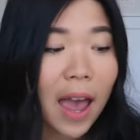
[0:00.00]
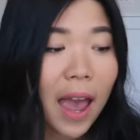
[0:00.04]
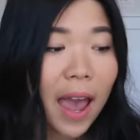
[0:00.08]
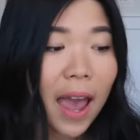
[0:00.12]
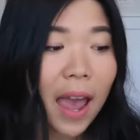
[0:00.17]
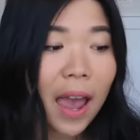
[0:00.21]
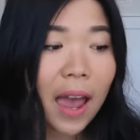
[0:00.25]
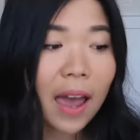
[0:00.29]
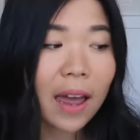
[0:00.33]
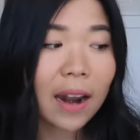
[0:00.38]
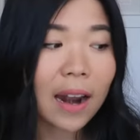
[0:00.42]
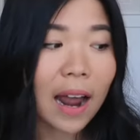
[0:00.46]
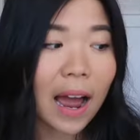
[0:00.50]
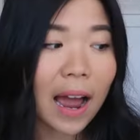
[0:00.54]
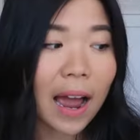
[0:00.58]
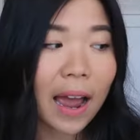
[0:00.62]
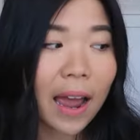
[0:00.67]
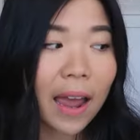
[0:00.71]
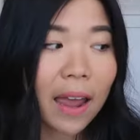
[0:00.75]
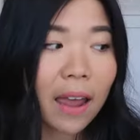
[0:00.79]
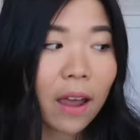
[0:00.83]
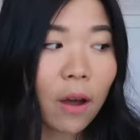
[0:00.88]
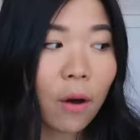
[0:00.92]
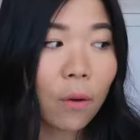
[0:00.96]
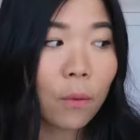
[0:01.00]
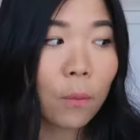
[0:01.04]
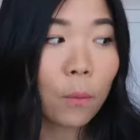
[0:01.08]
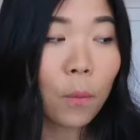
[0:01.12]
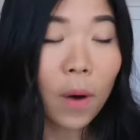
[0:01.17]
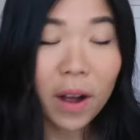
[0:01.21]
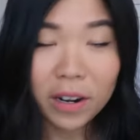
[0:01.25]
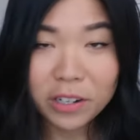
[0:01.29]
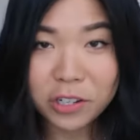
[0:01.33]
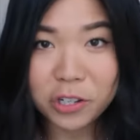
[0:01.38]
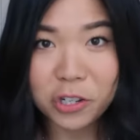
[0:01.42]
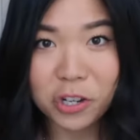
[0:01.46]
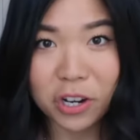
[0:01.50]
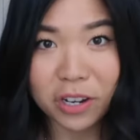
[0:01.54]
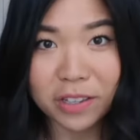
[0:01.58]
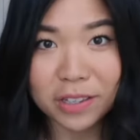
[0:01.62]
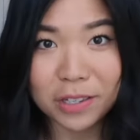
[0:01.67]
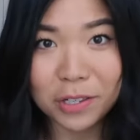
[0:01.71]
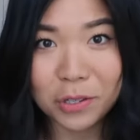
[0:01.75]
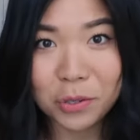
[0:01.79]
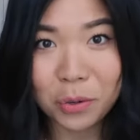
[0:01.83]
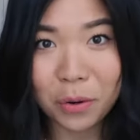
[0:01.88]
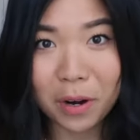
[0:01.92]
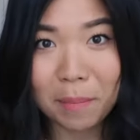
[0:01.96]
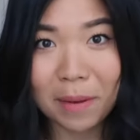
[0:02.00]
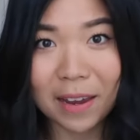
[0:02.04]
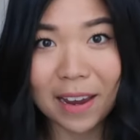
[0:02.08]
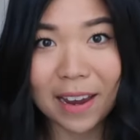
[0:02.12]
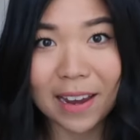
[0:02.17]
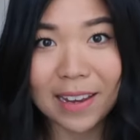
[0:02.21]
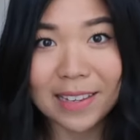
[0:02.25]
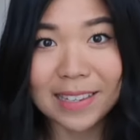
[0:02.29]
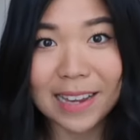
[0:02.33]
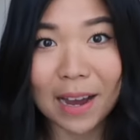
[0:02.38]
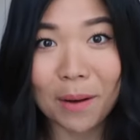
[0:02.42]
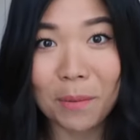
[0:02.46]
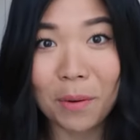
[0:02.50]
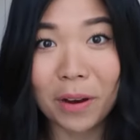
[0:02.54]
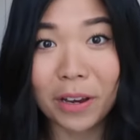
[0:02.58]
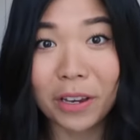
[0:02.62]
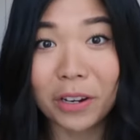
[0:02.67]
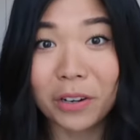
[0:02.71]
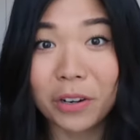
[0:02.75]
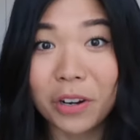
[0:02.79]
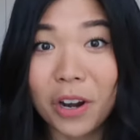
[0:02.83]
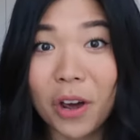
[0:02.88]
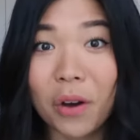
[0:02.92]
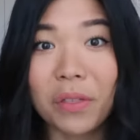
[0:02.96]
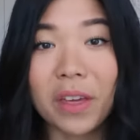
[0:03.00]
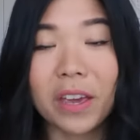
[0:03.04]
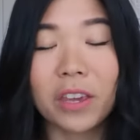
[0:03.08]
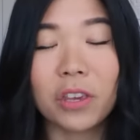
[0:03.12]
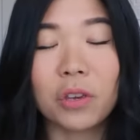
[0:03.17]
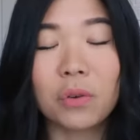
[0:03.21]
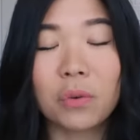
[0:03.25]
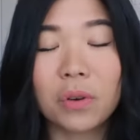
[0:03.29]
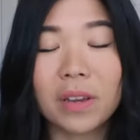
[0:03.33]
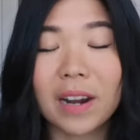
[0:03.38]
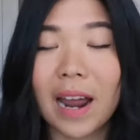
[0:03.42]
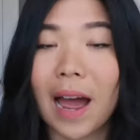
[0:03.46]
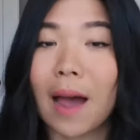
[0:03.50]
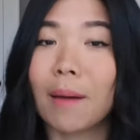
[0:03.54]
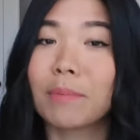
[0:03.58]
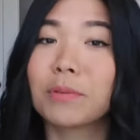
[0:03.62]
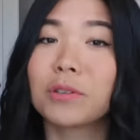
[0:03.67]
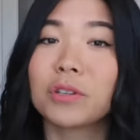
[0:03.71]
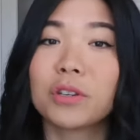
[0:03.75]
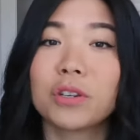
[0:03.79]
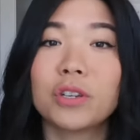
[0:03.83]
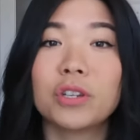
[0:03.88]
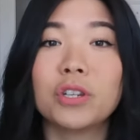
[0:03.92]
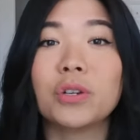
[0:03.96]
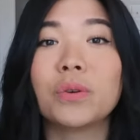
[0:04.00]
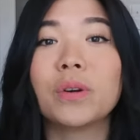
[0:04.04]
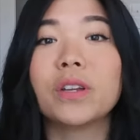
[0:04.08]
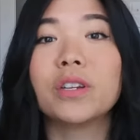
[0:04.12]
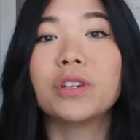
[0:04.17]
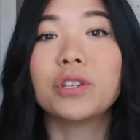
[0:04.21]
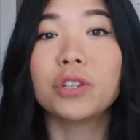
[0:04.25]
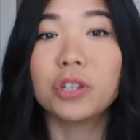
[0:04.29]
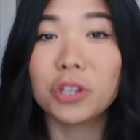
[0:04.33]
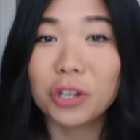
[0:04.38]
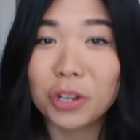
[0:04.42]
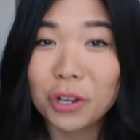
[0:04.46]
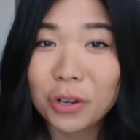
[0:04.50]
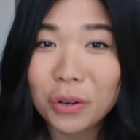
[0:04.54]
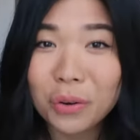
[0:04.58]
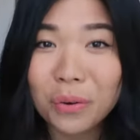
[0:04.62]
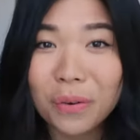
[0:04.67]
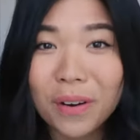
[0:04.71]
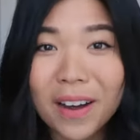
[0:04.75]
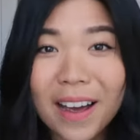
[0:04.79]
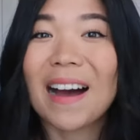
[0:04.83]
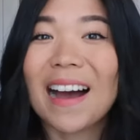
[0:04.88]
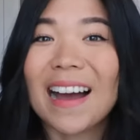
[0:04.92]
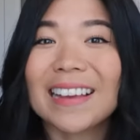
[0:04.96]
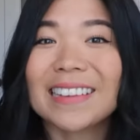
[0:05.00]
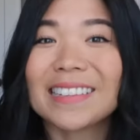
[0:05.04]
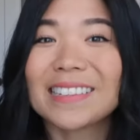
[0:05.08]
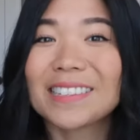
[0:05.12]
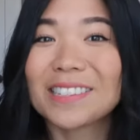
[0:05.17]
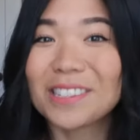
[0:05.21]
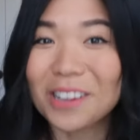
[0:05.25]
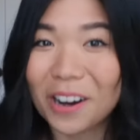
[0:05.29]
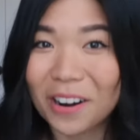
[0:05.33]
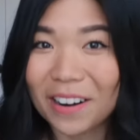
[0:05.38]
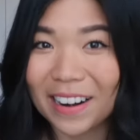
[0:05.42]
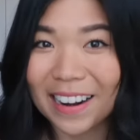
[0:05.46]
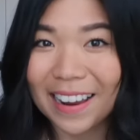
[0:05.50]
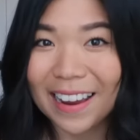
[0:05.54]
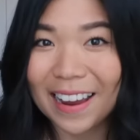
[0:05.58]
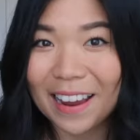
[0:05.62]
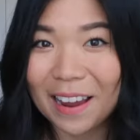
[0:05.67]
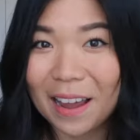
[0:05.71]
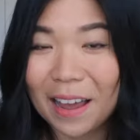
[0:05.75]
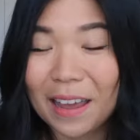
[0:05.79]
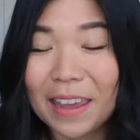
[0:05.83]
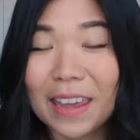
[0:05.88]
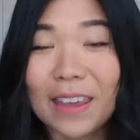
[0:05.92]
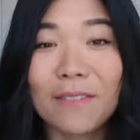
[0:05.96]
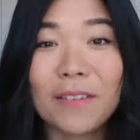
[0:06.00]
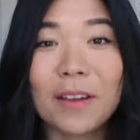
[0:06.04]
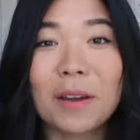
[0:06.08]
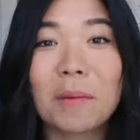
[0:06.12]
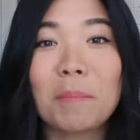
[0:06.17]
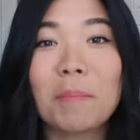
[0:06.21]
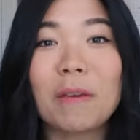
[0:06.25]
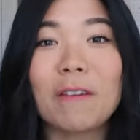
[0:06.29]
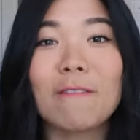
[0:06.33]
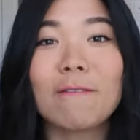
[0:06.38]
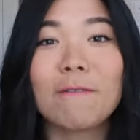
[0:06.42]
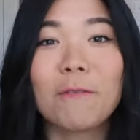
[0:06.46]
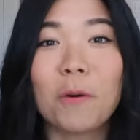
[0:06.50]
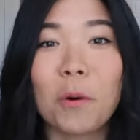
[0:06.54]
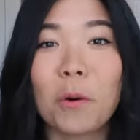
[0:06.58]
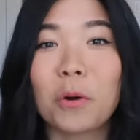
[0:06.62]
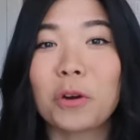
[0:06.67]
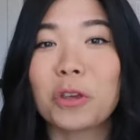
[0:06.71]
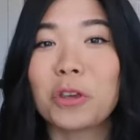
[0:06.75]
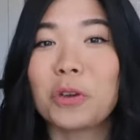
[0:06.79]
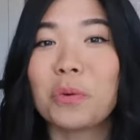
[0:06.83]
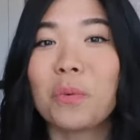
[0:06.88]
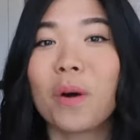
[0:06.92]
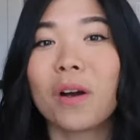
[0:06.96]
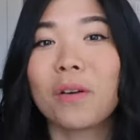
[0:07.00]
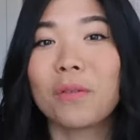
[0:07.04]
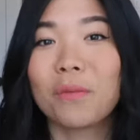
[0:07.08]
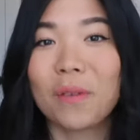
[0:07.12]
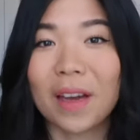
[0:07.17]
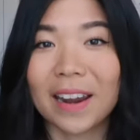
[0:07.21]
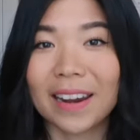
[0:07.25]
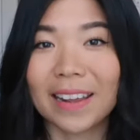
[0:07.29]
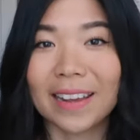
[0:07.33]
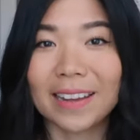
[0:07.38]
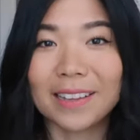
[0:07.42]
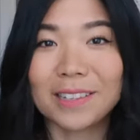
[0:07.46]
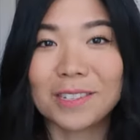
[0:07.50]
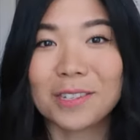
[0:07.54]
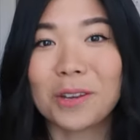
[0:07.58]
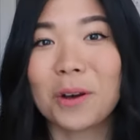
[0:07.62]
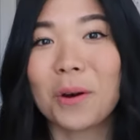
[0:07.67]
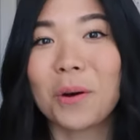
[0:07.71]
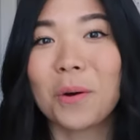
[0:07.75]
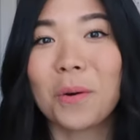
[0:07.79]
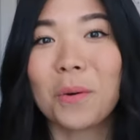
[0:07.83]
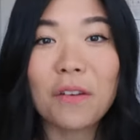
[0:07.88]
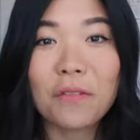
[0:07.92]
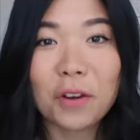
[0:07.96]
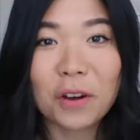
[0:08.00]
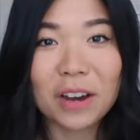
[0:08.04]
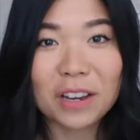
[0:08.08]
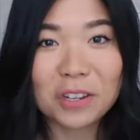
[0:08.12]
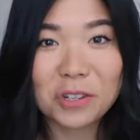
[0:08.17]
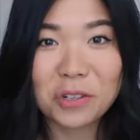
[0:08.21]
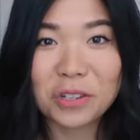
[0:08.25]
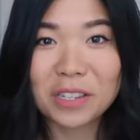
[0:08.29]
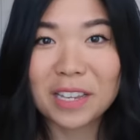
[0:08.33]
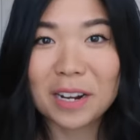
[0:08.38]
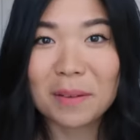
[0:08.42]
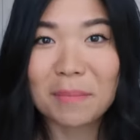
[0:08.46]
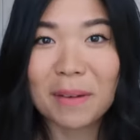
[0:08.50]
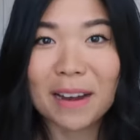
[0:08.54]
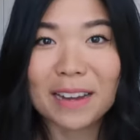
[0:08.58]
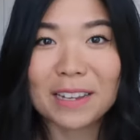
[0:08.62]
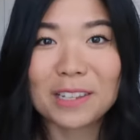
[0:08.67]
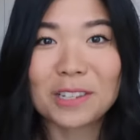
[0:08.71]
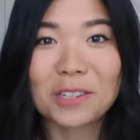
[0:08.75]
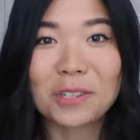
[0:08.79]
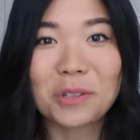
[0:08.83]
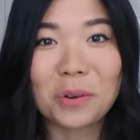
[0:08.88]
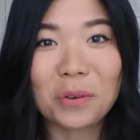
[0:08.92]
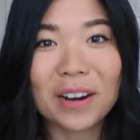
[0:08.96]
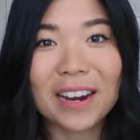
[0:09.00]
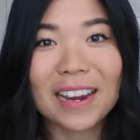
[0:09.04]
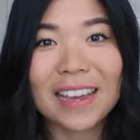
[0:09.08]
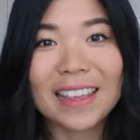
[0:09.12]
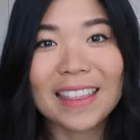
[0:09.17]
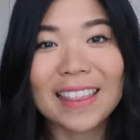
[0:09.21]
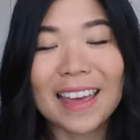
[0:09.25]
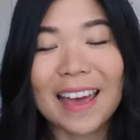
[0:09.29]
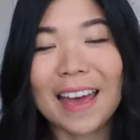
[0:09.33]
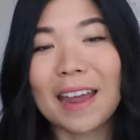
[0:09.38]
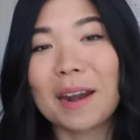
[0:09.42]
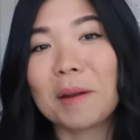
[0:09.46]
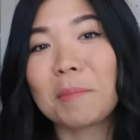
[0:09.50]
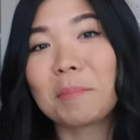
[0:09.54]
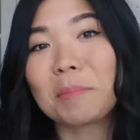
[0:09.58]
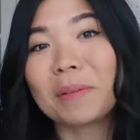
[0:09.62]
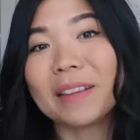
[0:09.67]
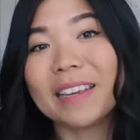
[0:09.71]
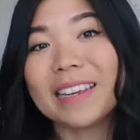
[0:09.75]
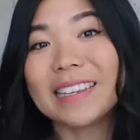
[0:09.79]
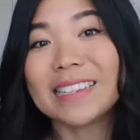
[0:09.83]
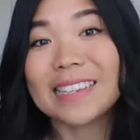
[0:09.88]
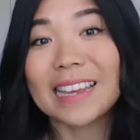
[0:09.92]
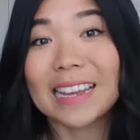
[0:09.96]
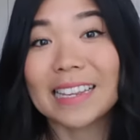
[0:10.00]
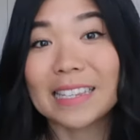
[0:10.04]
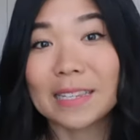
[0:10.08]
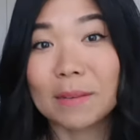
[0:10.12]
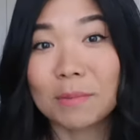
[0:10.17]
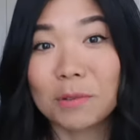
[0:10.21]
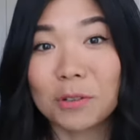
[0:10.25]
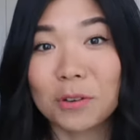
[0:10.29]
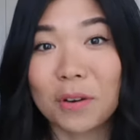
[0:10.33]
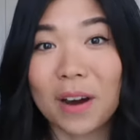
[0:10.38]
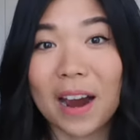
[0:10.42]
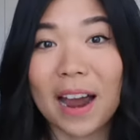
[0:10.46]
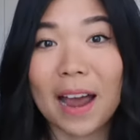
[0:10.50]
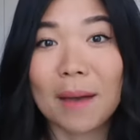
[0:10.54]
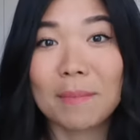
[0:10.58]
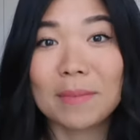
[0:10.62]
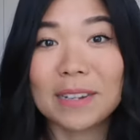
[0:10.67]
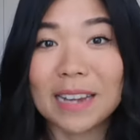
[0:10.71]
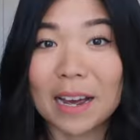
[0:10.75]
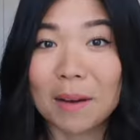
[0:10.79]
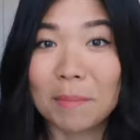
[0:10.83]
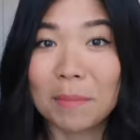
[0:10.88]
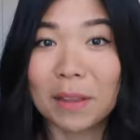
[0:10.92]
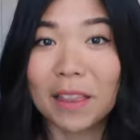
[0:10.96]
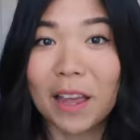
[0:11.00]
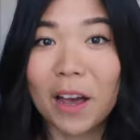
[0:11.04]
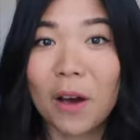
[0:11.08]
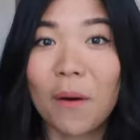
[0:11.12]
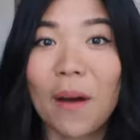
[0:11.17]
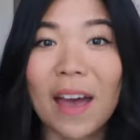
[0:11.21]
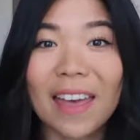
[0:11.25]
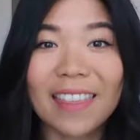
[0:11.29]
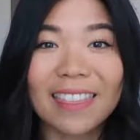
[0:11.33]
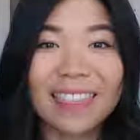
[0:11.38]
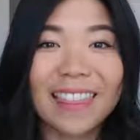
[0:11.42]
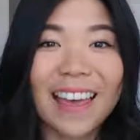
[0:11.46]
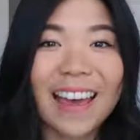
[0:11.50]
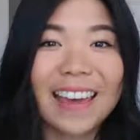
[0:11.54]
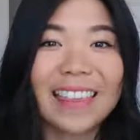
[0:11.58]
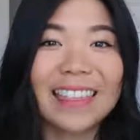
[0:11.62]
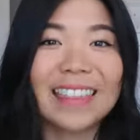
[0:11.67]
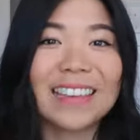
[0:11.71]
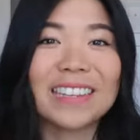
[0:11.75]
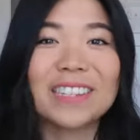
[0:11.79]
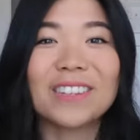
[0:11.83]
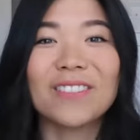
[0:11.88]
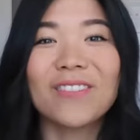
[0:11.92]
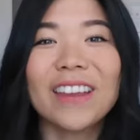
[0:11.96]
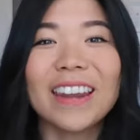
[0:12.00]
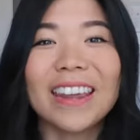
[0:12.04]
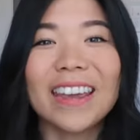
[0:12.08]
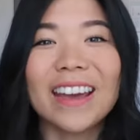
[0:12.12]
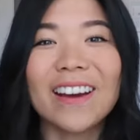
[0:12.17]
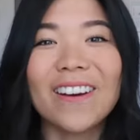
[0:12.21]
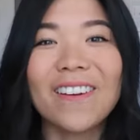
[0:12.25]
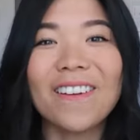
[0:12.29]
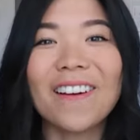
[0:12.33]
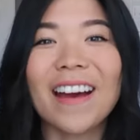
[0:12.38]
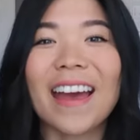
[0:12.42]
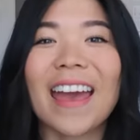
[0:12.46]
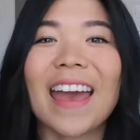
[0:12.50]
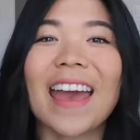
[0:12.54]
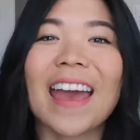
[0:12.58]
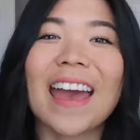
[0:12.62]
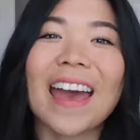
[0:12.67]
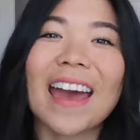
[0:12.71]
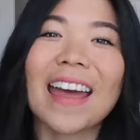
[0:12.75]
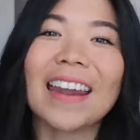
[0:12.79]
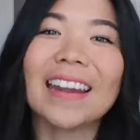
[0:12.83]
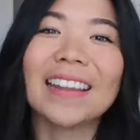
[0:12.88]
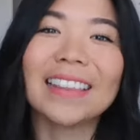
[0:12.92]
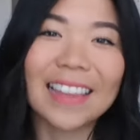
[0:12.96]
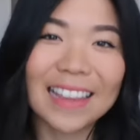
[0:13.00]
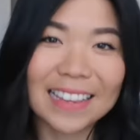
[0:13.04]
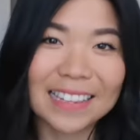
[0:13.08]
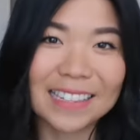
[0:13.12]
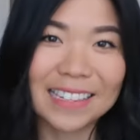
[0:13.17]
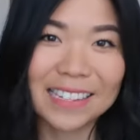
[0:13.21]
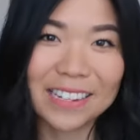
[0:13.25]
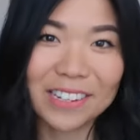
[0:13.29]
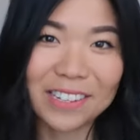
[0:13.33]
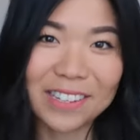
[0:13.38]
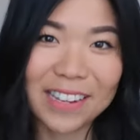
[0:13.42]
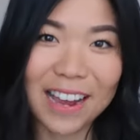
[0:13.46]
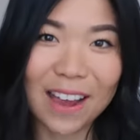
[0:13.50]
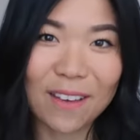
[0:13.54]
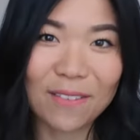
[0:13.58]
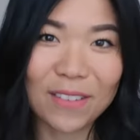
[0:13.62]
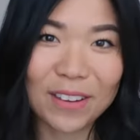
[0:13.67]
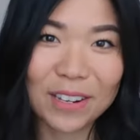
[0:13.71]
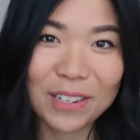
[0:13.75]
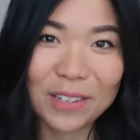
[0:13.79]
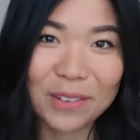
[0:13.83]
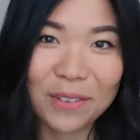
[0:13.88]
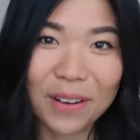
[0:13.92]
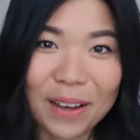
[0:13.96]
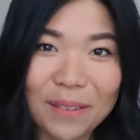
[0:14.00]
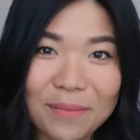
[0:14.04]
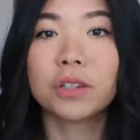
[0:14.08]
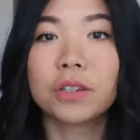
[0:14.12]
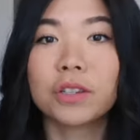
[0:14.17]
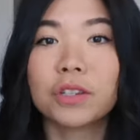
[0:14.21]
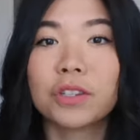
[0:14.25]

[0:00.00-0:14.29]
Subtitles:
And I want to share this story because I want you to know that you can absolutely do it too by starting even before you are ready. So if you're interested in my story, then please hit subscribe down below and like this video, and let's just dive into it.